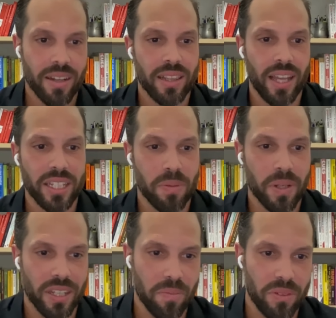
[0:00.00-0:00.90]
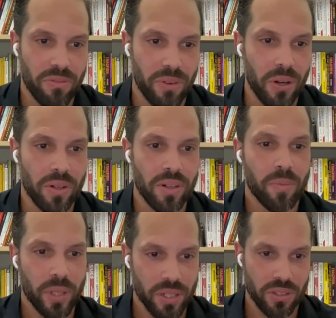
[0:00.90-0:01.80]
clients picking up the phone
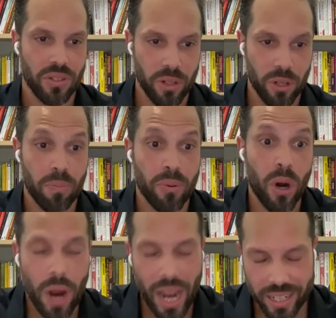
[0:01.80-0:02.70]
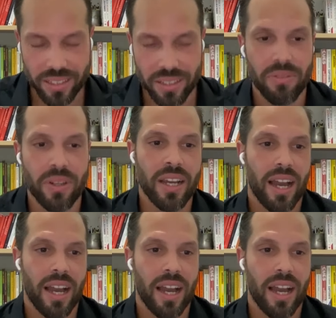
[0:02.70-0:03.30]
because you're proactive,